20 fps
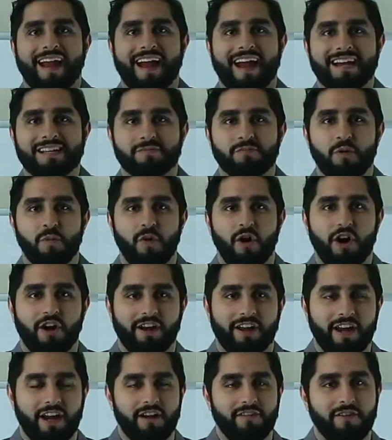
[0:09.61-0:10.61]
Hey guys,
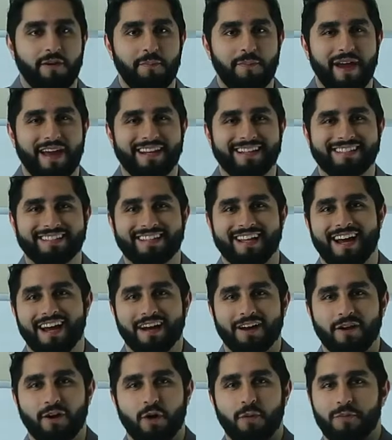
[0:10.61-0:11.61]
Mubarak here of Penny
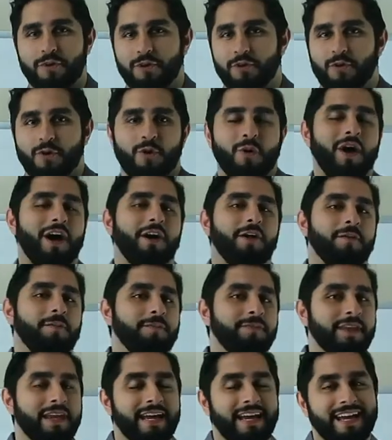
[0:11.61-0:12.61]
Stock. Hope you're doing
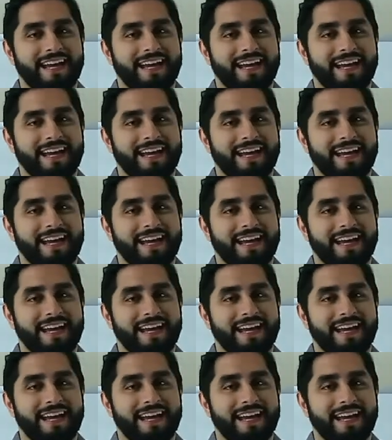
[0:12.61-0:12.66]
well.